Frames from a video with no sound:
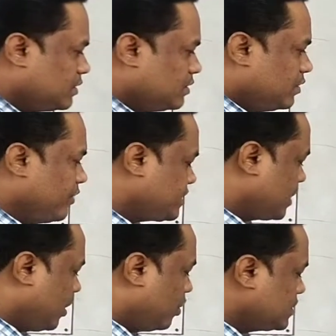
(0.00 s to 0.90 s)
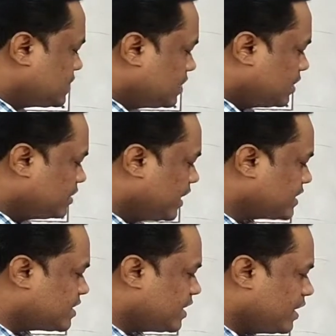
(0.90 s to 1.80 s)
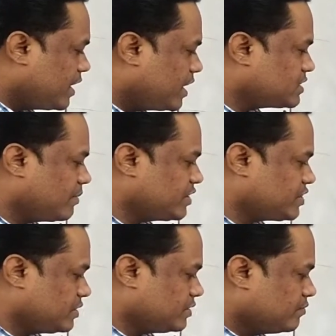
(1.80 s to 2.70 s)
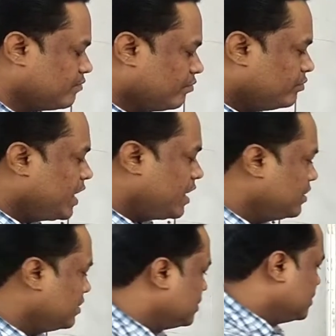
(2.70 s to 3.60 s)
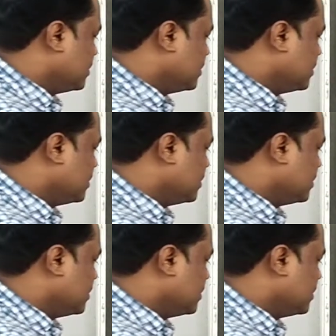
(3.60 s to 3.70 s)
which allows the X-ray examination. Then